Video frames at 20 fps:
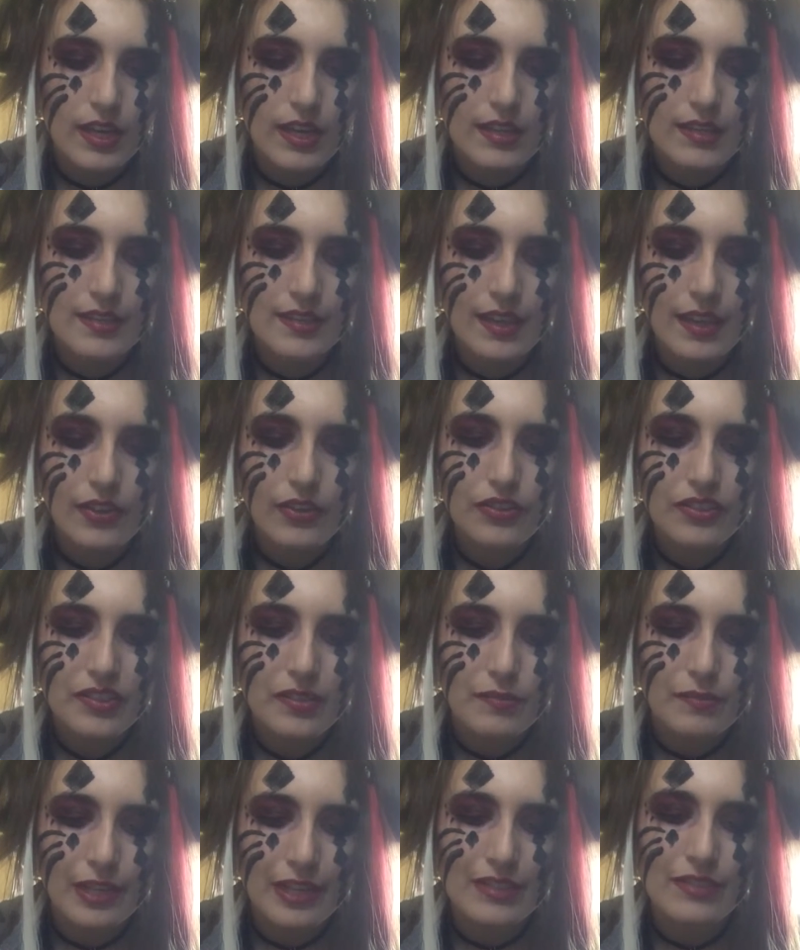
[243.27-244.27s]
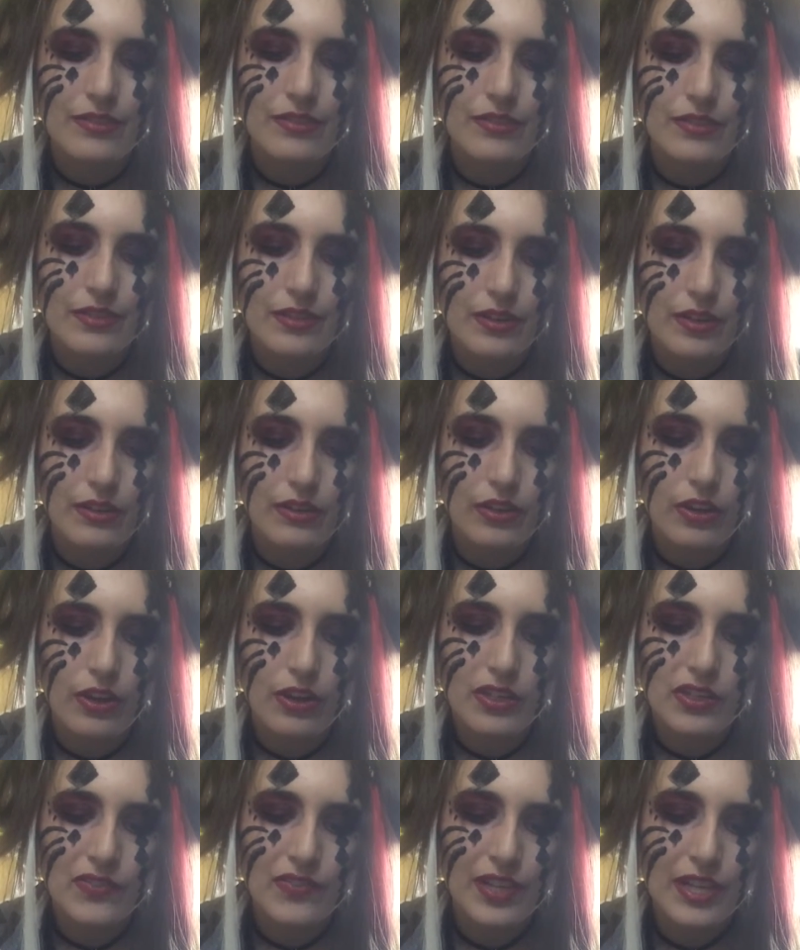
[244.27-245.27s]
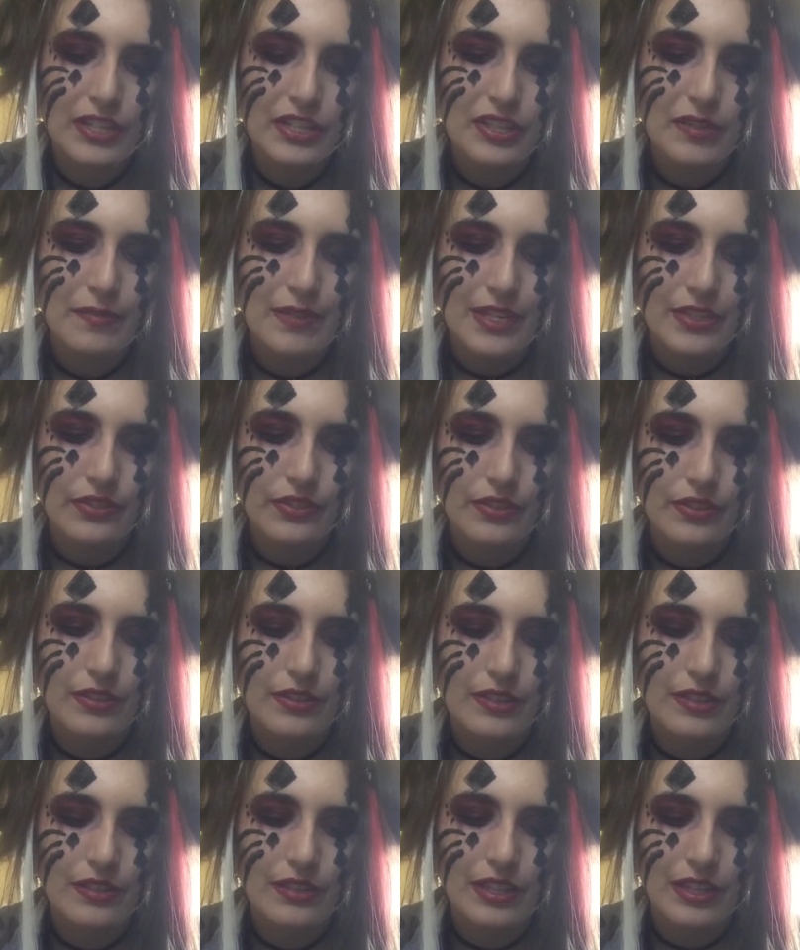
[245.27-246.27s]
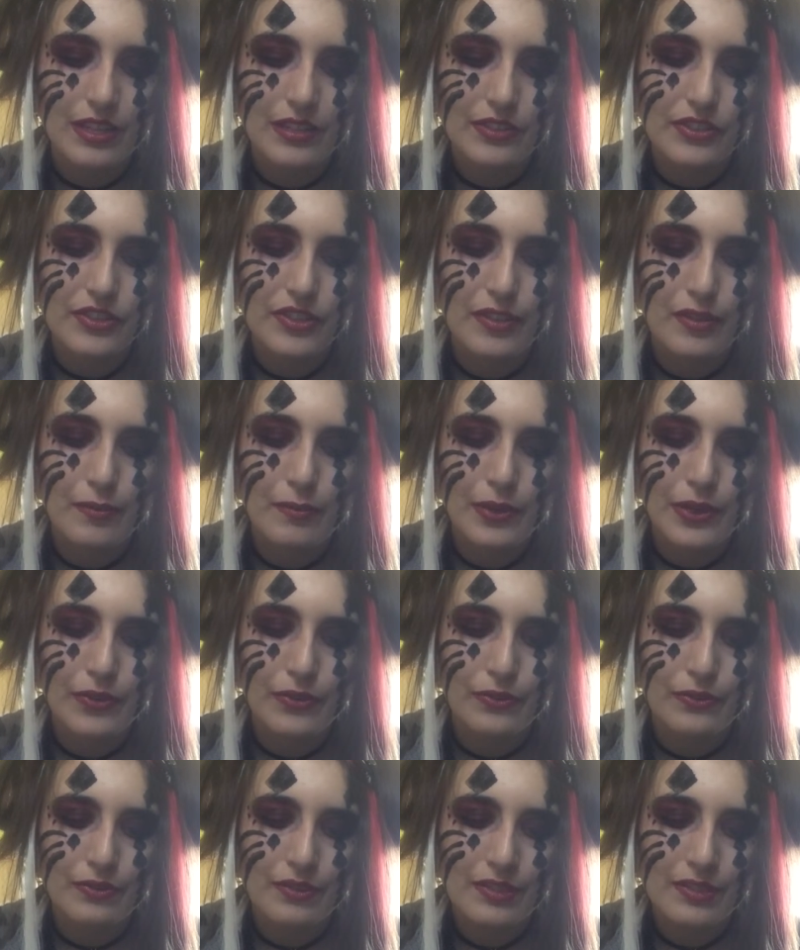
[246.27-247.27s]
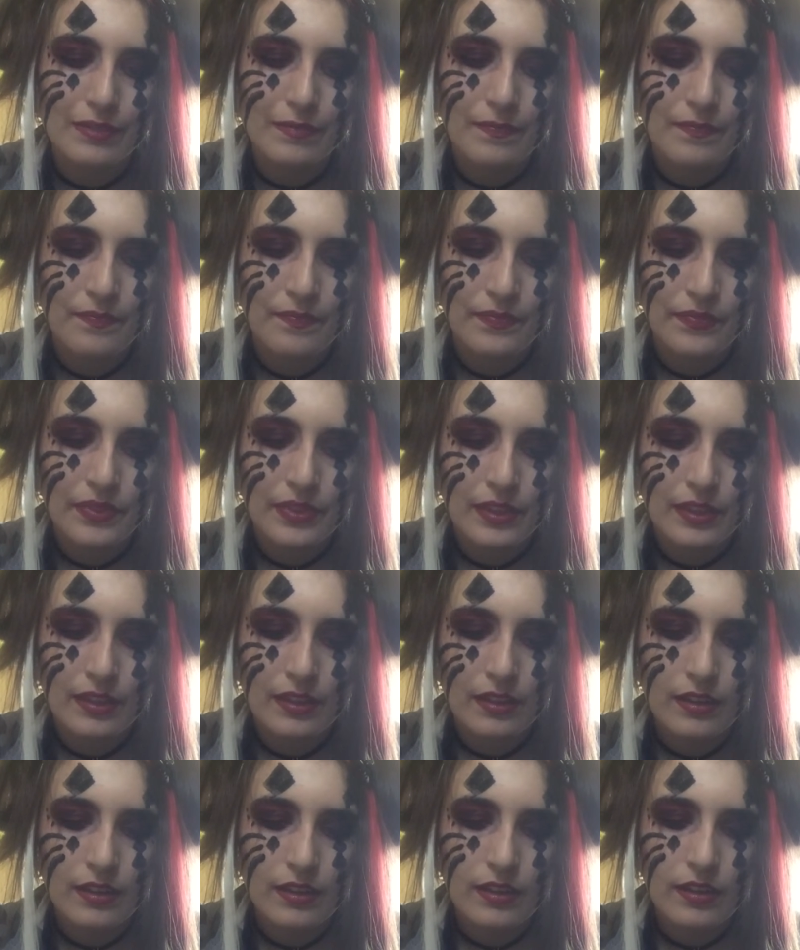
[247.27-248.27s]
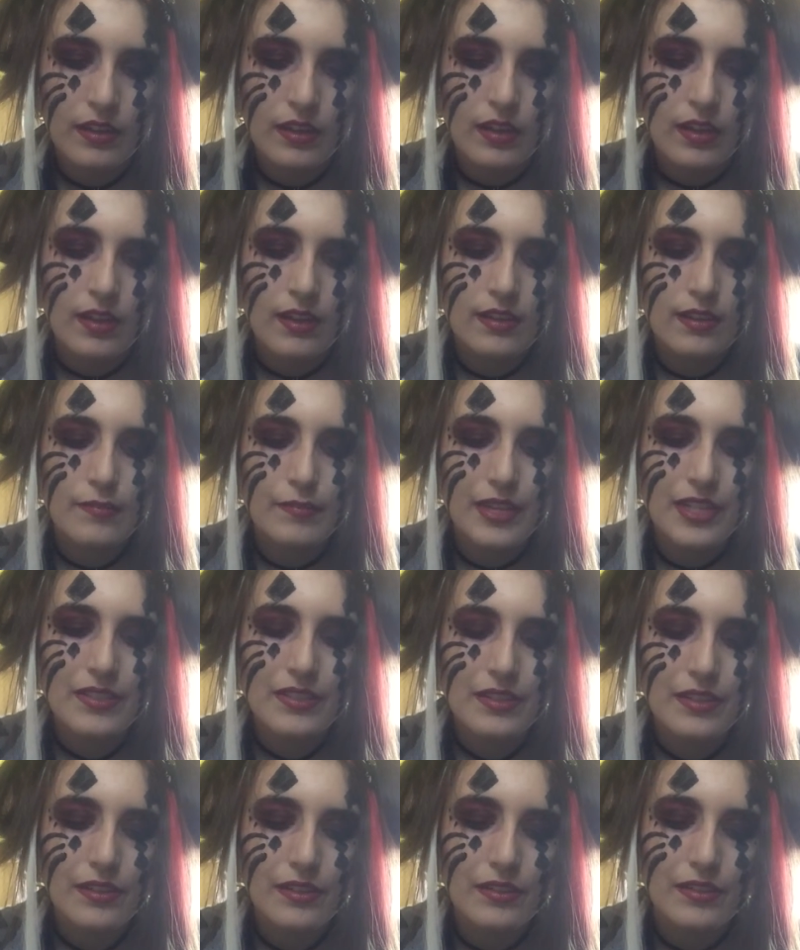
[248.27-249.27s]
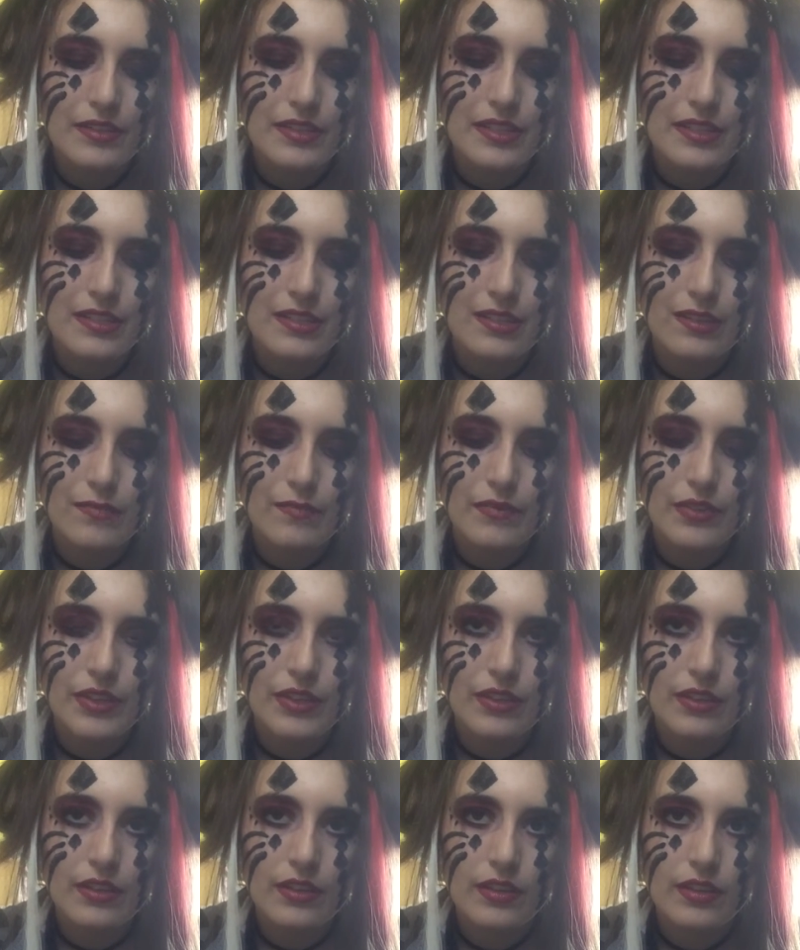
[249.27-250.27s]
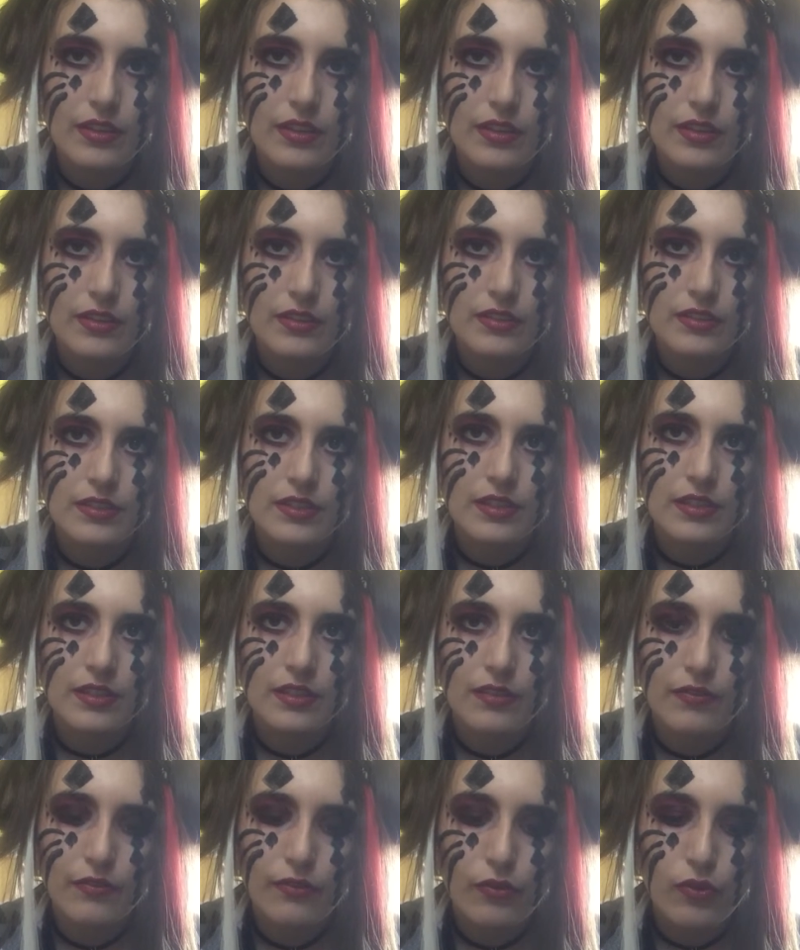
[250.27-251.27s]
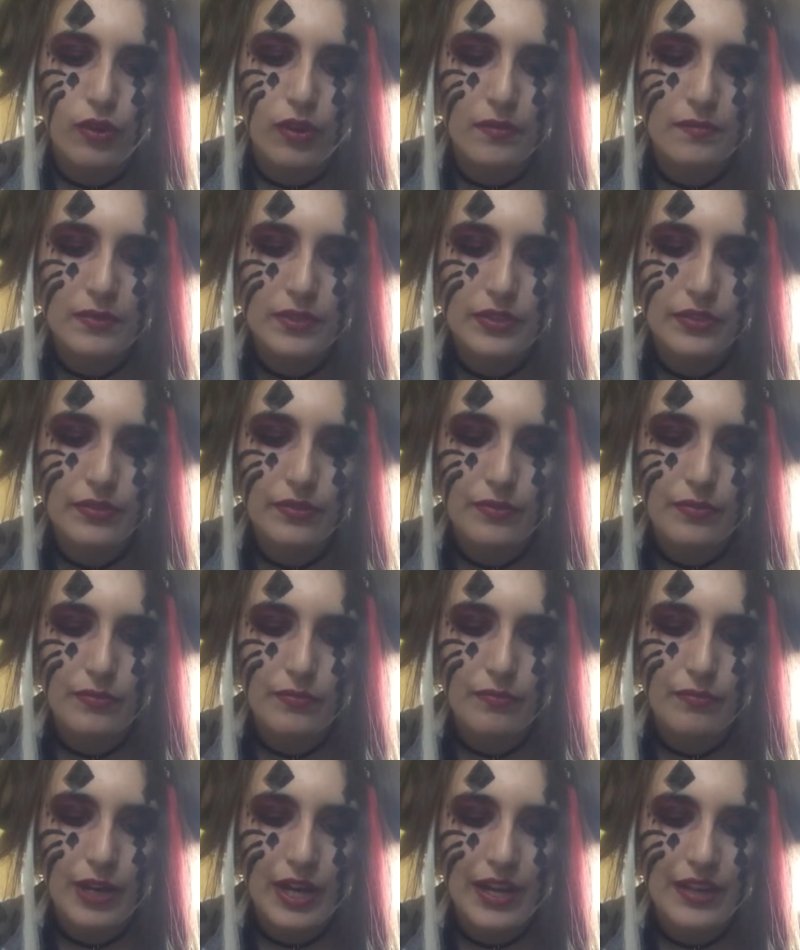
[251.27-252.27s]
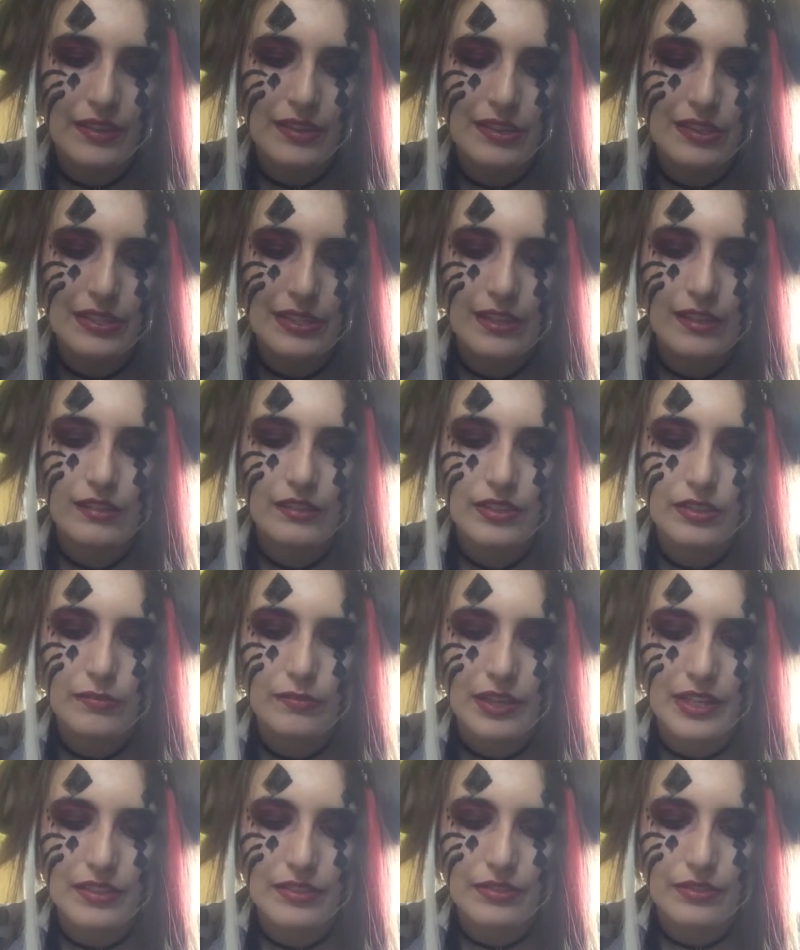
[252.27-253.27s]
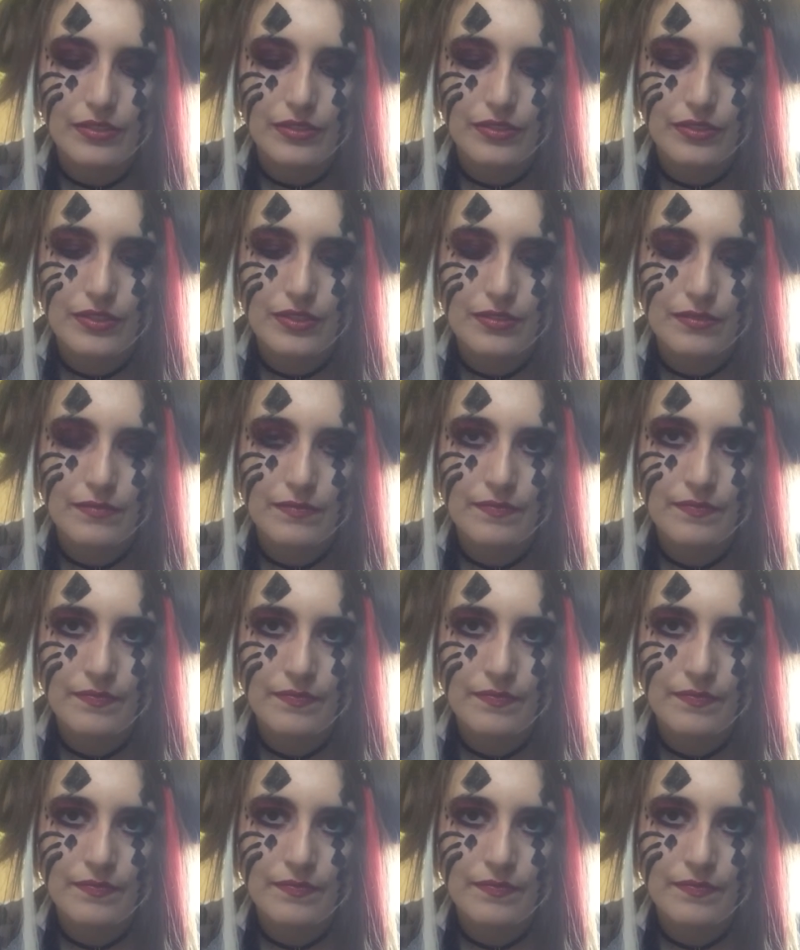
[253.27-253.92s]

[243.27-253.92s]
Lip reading: Skeletal muscles are large fleshy muscles attached to the bones. The muscular system is formed by the skeletal muscles.